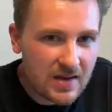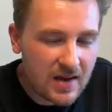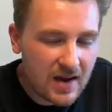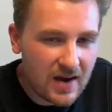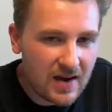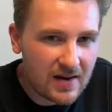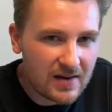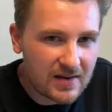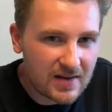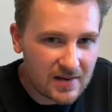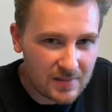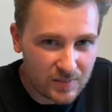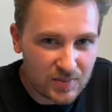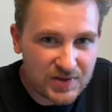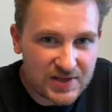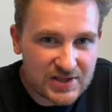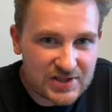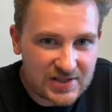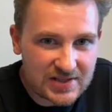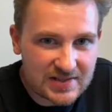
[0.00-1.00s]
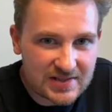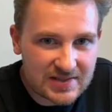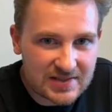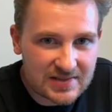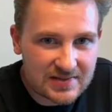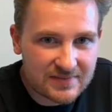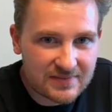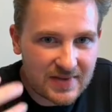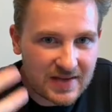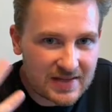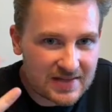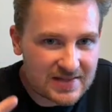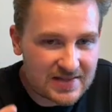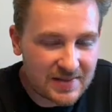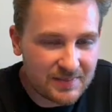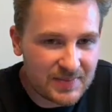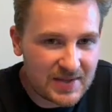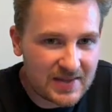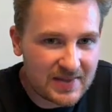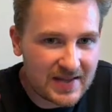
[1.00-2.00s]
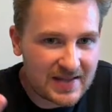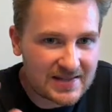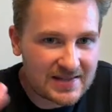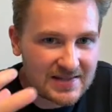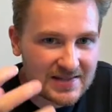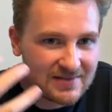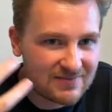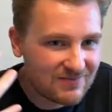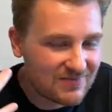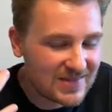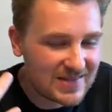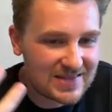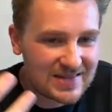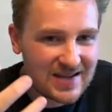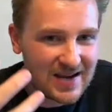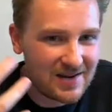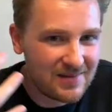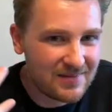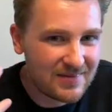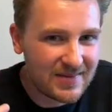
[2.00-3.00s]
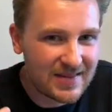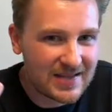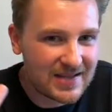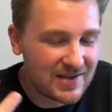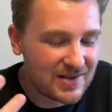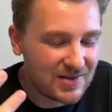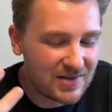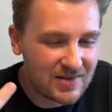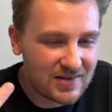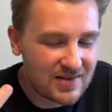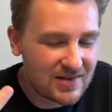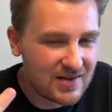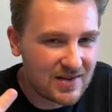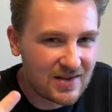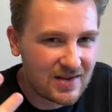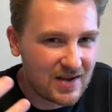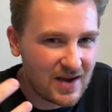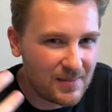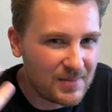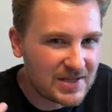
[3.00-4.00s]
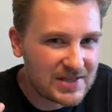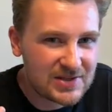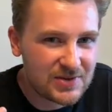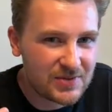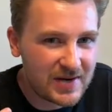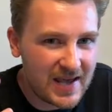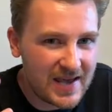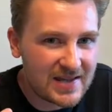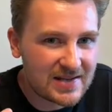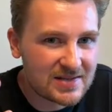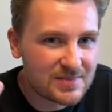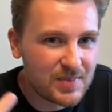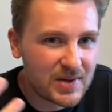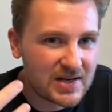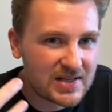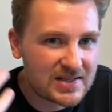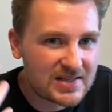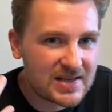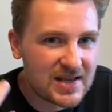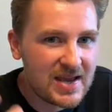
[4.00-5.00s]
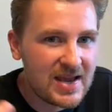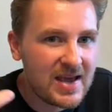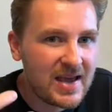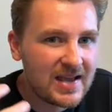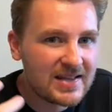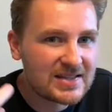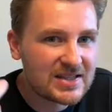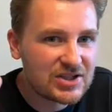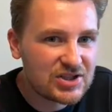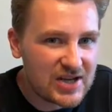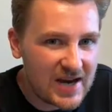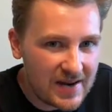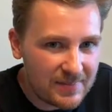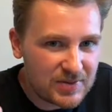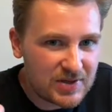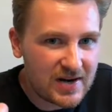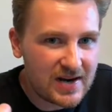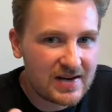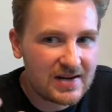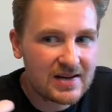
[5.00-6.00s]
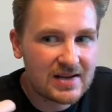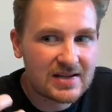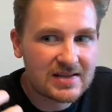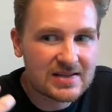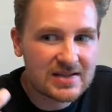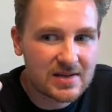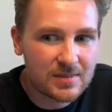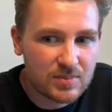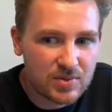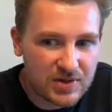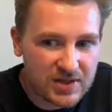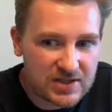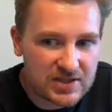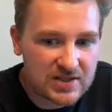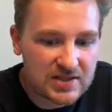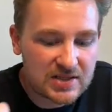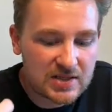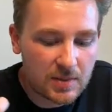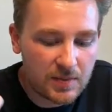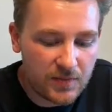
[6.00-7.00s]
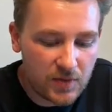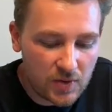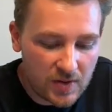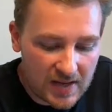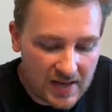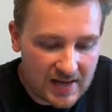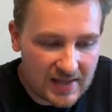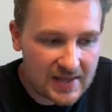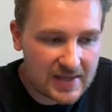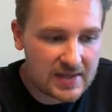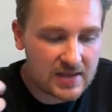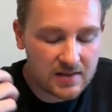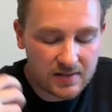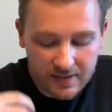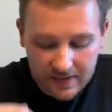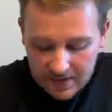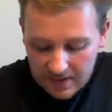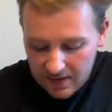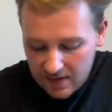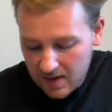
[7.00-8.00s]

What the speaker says: completions. It's something that's coming to an end, but it's a chapter ending. It's completion. Some of you are getting healing